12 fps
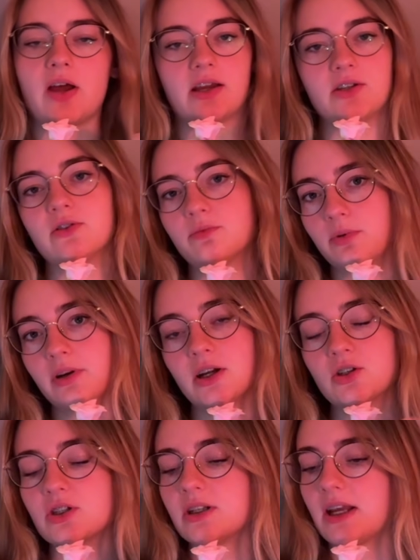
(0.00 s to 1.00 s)
active
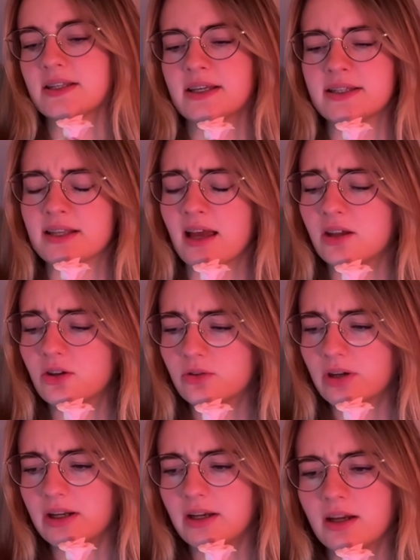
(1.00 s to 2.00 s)
production, I said
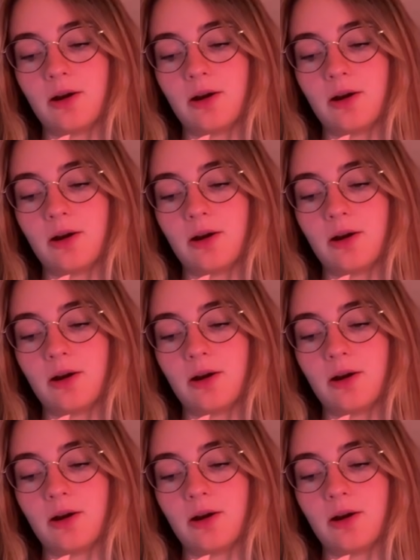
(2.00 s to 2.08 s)
already.